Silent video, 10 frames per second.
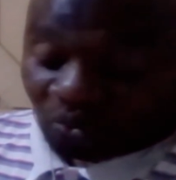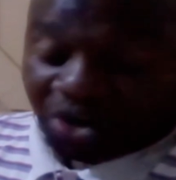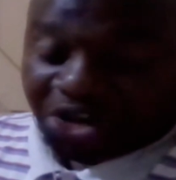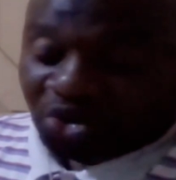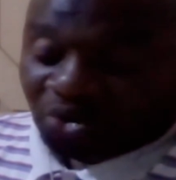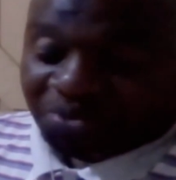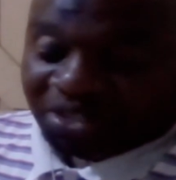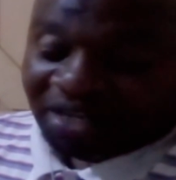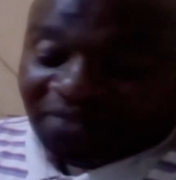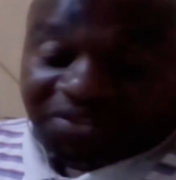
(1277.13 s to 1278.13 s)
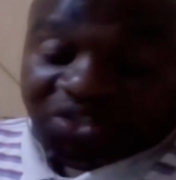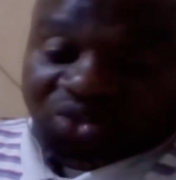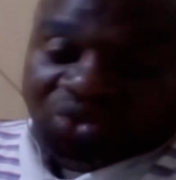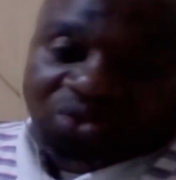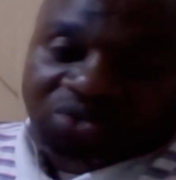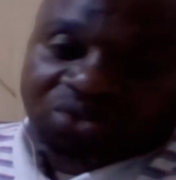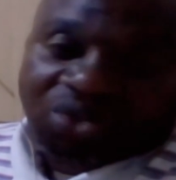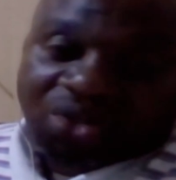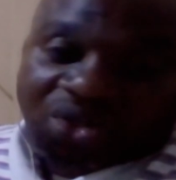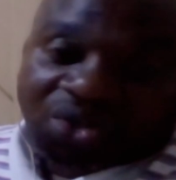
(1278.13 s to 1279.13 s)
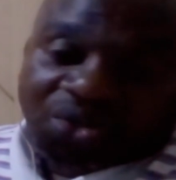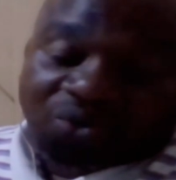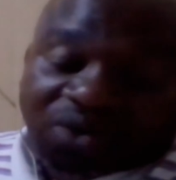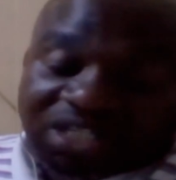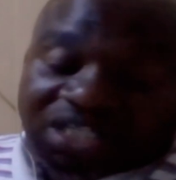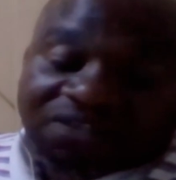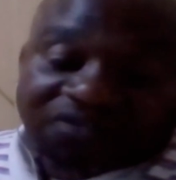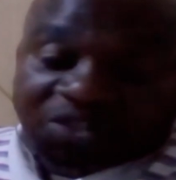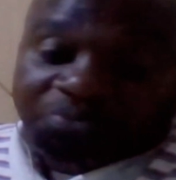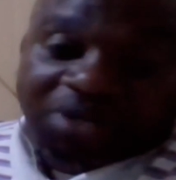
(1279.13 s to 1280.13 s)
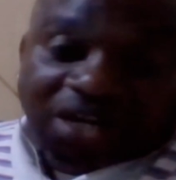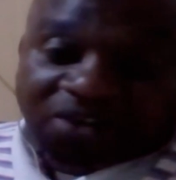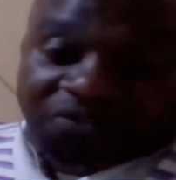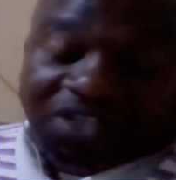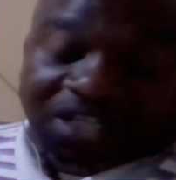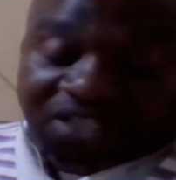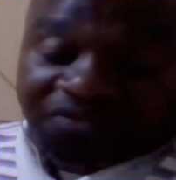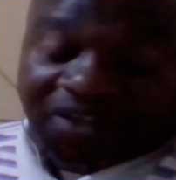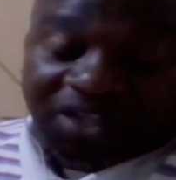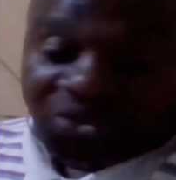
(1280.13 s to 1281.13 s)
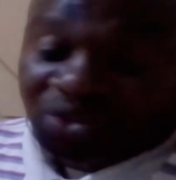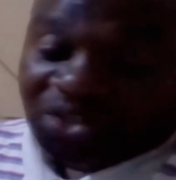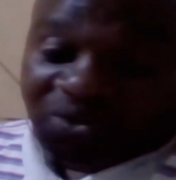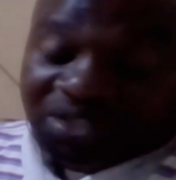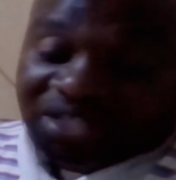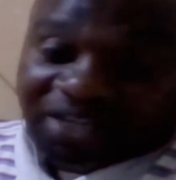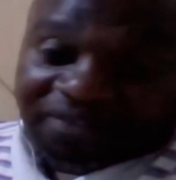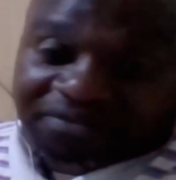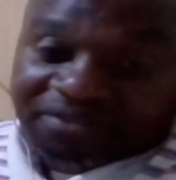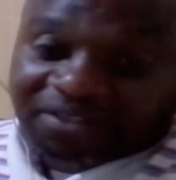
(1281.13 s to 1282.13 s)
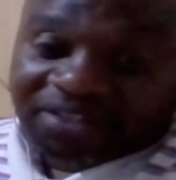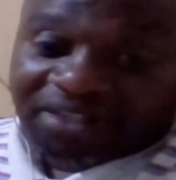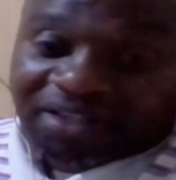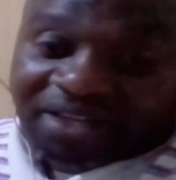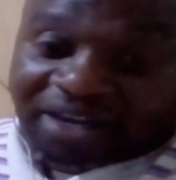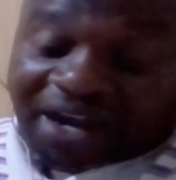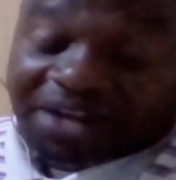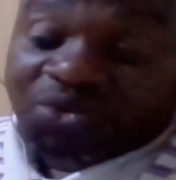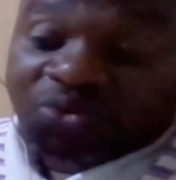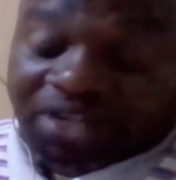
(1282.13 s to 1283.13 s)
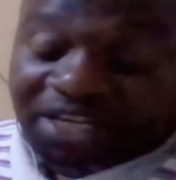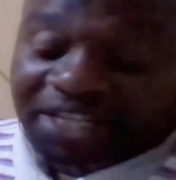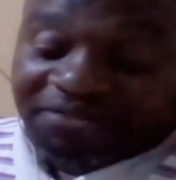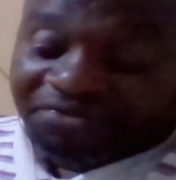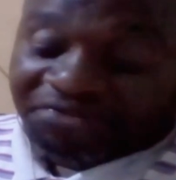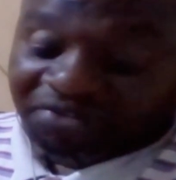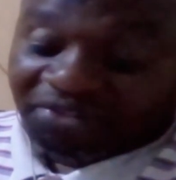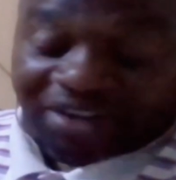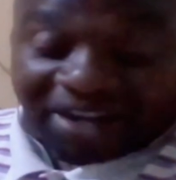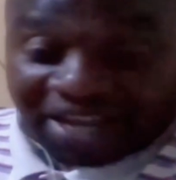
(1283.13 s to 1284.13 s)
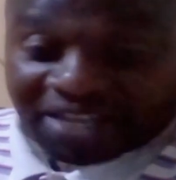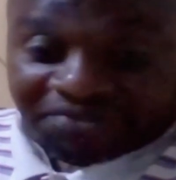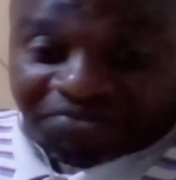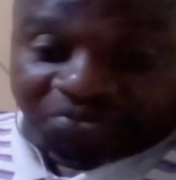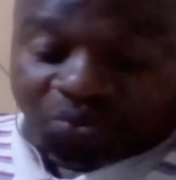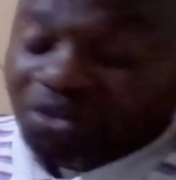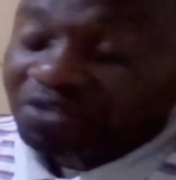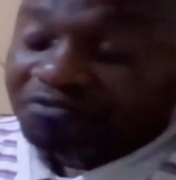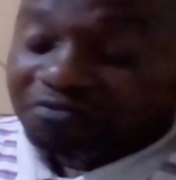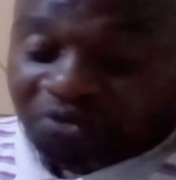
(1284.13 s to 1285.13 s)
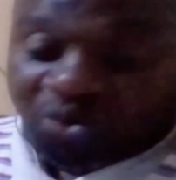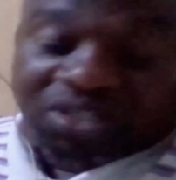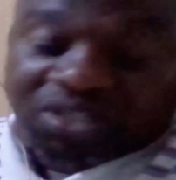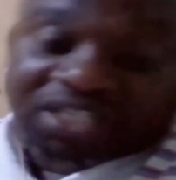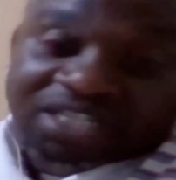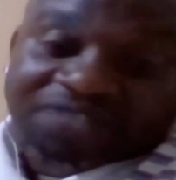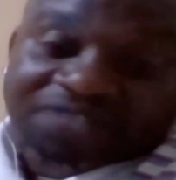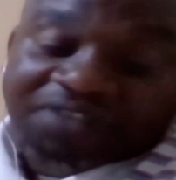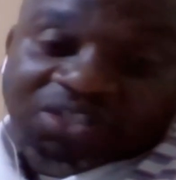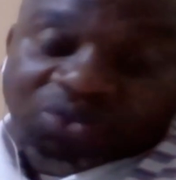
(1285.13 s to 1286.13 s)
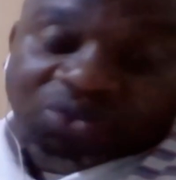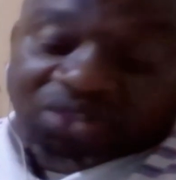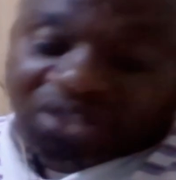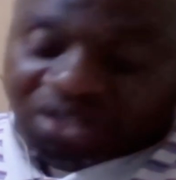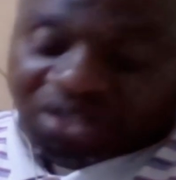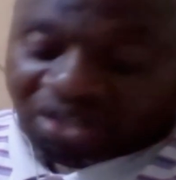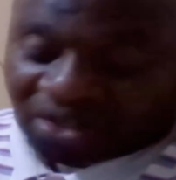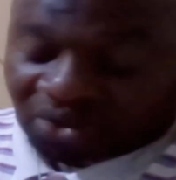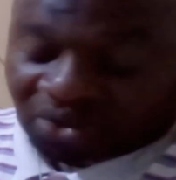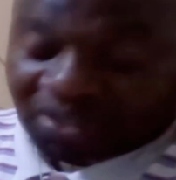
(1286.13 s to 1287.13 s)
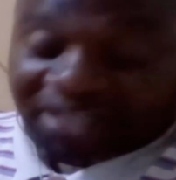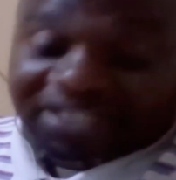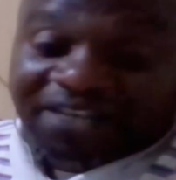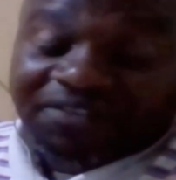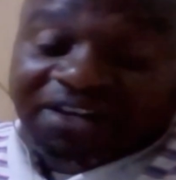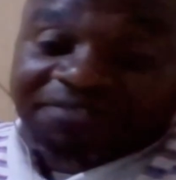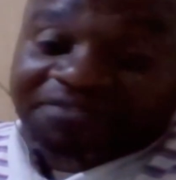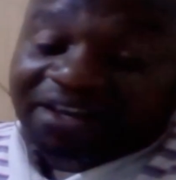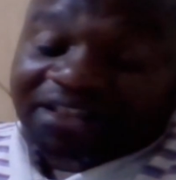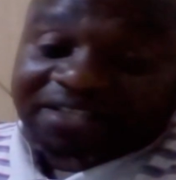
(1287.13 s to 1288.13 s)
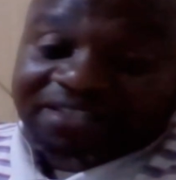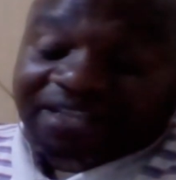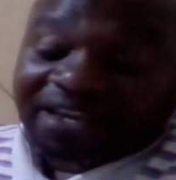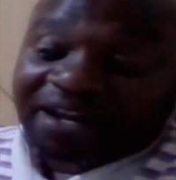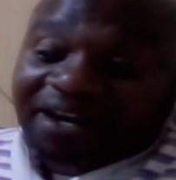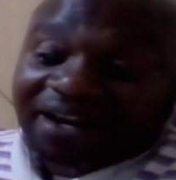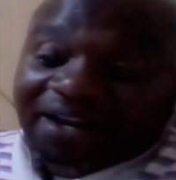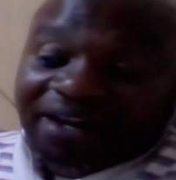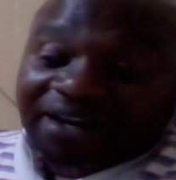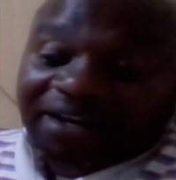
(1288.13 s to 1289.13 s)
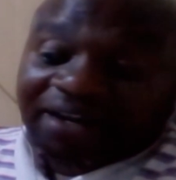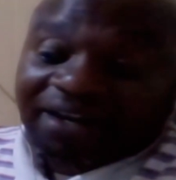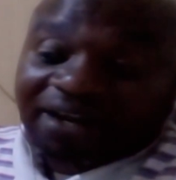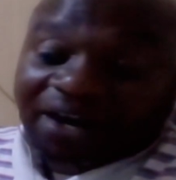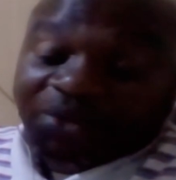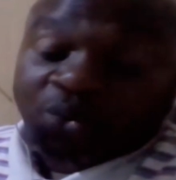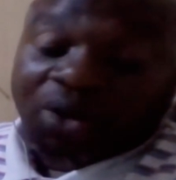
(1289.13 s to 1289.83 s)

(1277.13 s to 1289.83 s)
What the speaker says: when you observe this law, you receive a spirit of satisfaction in yourself and you live life with full satisfaction, knowing that Heavenly Father is there, and you